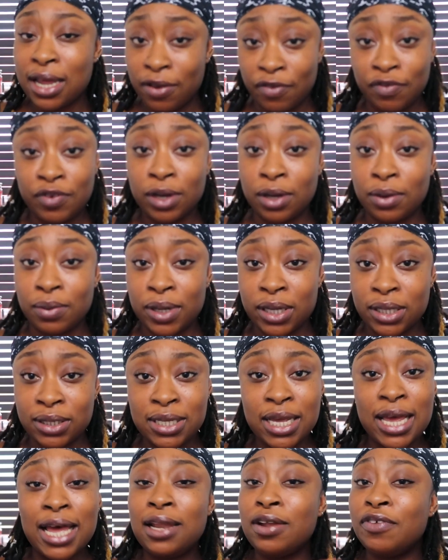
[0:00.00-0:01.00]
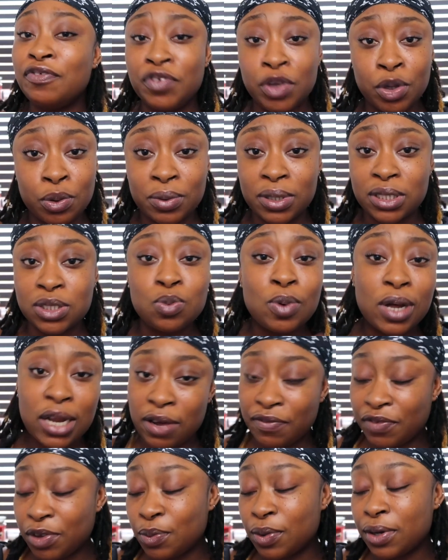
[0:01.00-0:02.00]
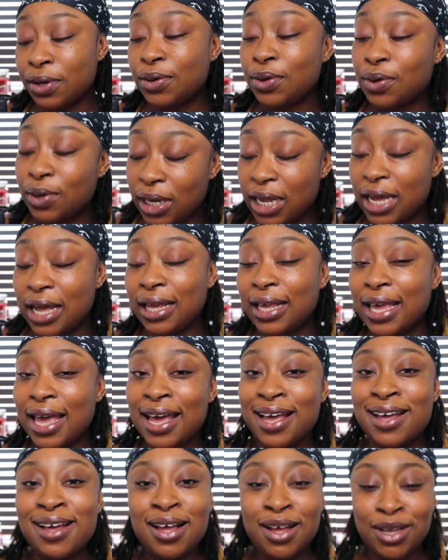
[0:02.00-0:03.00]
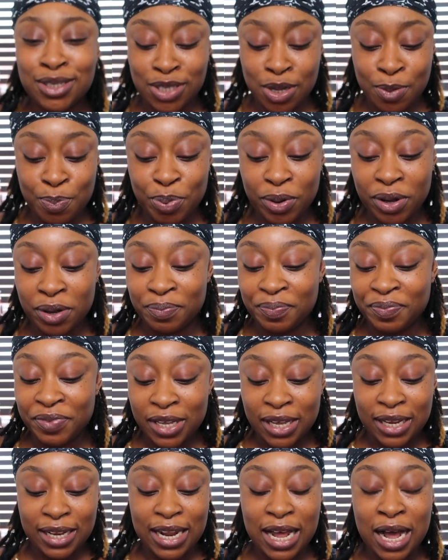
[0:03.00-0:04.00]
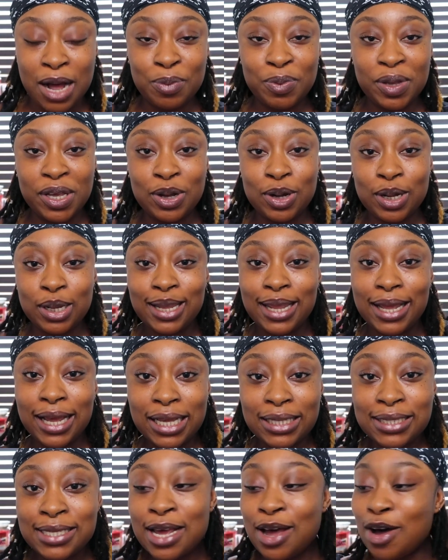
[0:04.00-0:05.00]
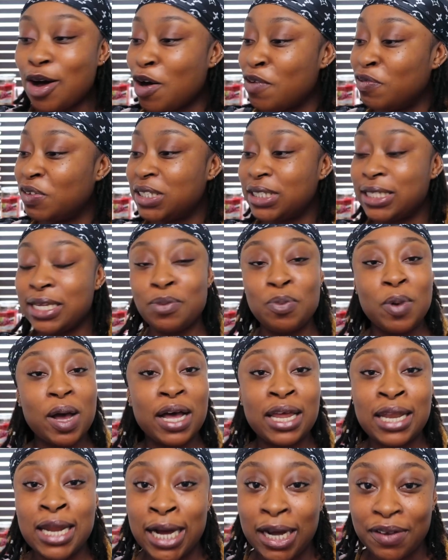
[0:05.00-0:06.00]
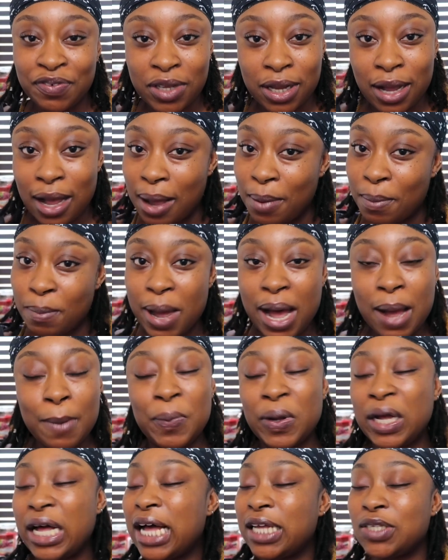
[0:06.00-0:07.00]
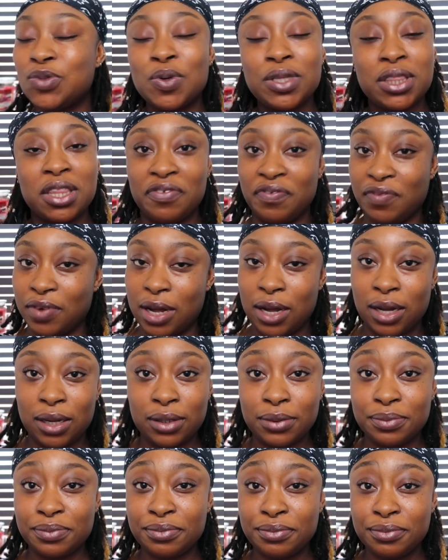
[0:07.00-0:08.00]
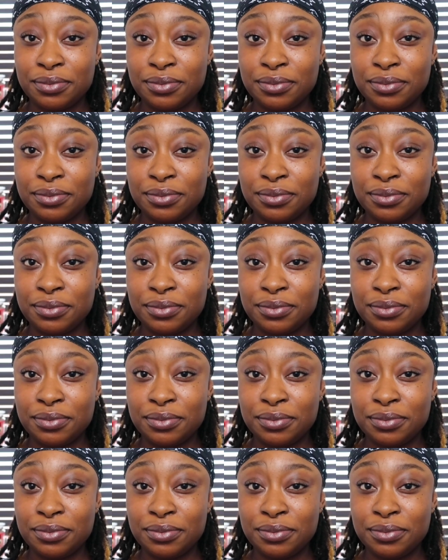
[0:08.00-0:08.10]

hella followers hella viewers whatever you want to call it okay so boom now we got this obviously we're gonna have to come back but guys what the fuck